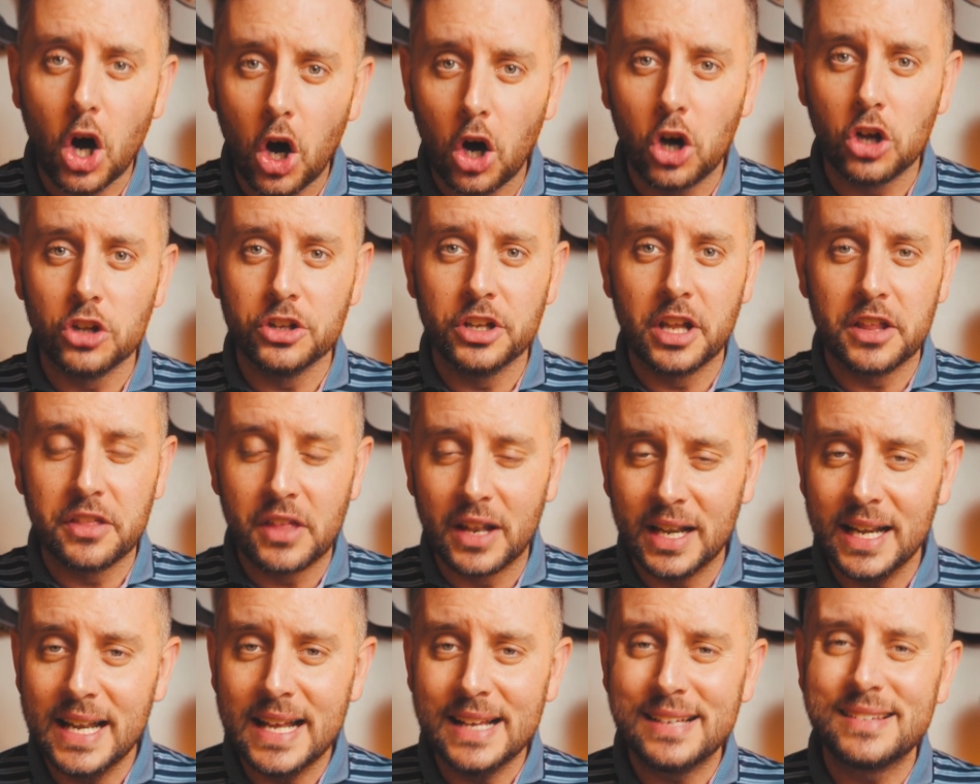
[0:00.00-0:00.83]
on
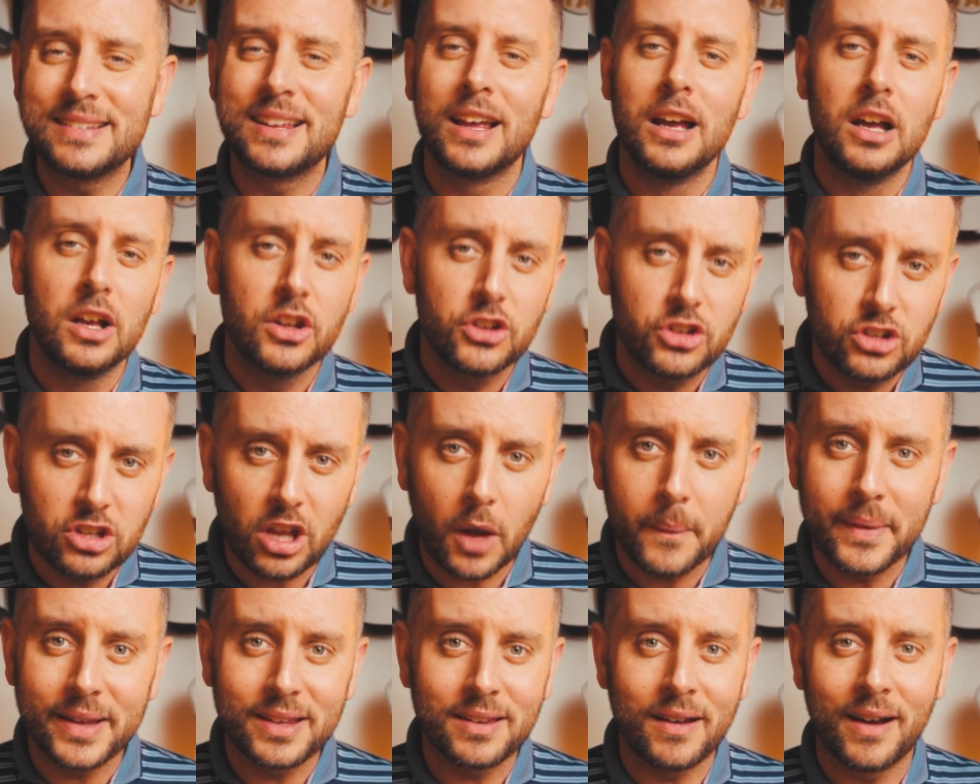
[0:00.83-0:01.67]
the list.
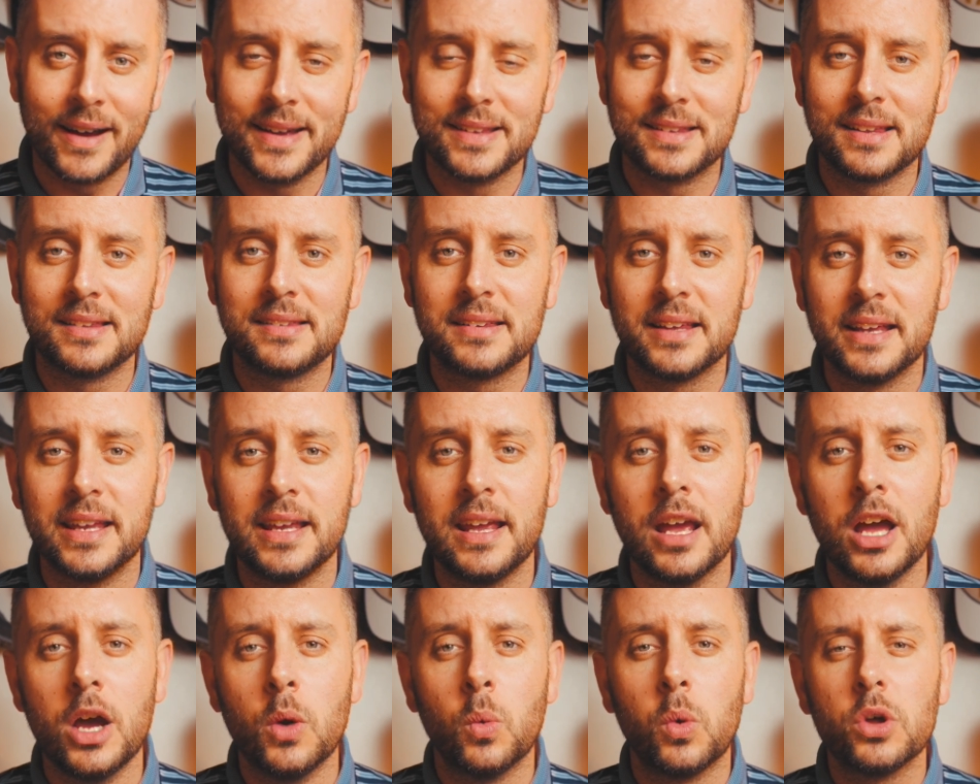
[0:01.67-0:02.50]
So excited to
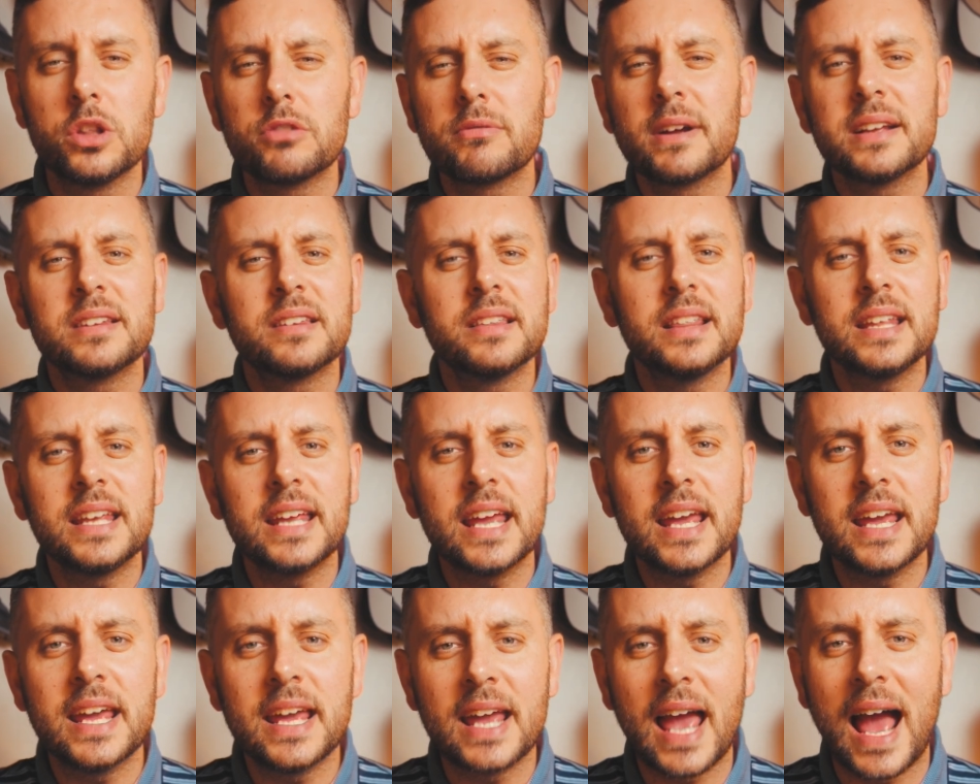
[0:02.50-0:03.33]
see what the rest of the
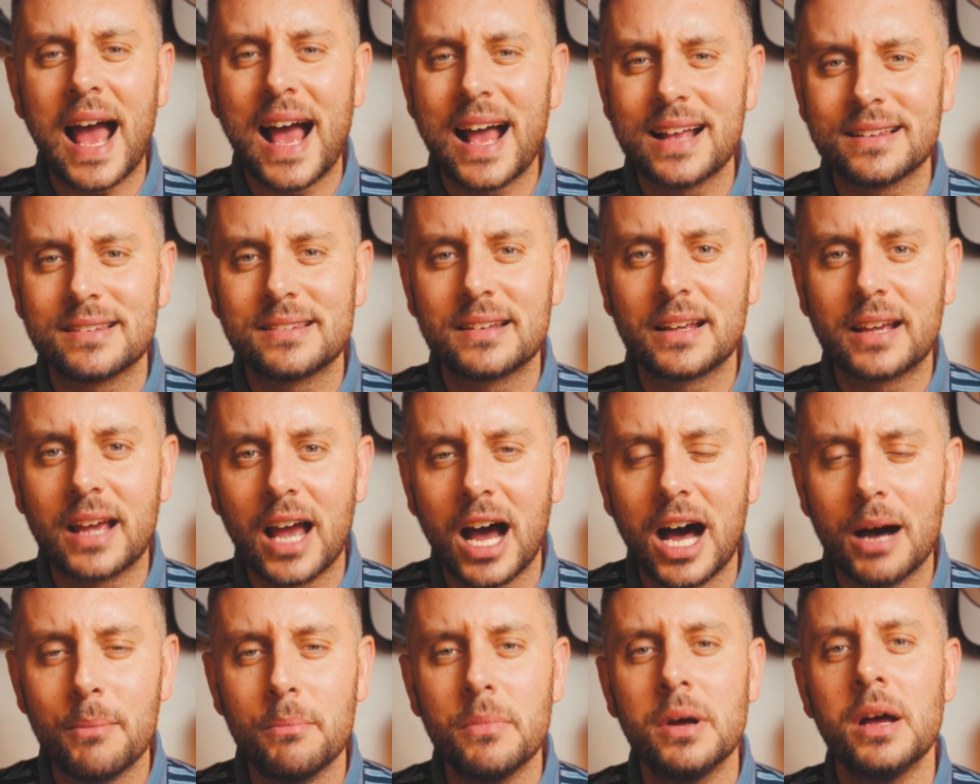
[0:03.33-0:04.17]
year has to
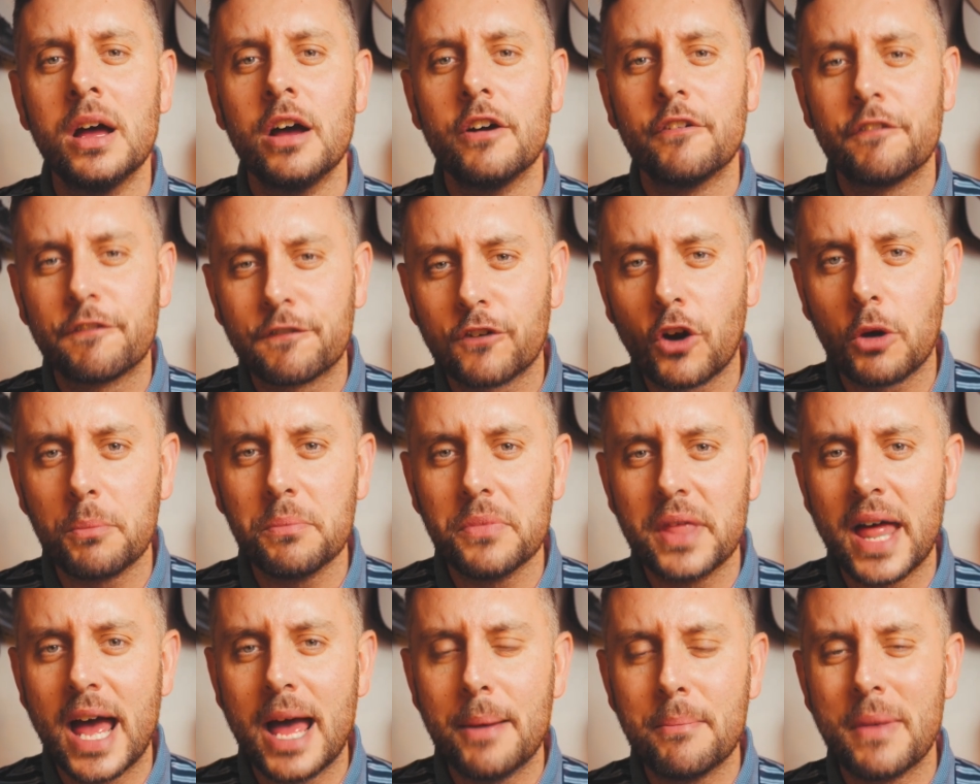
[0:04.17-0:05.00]
come from
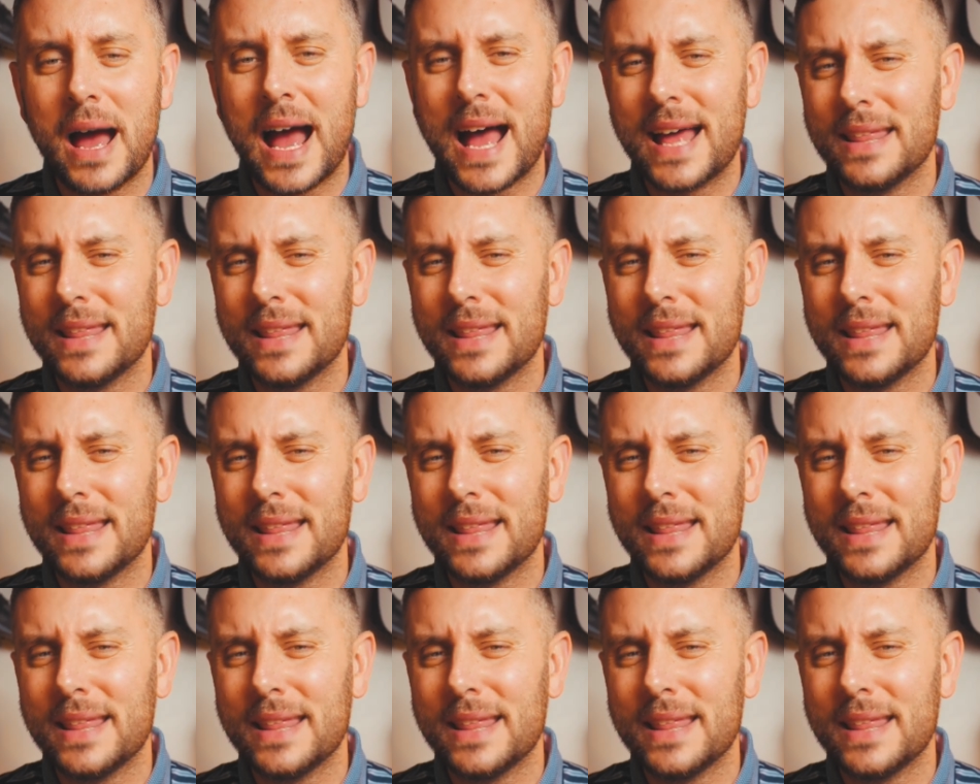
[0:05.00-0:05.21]
them,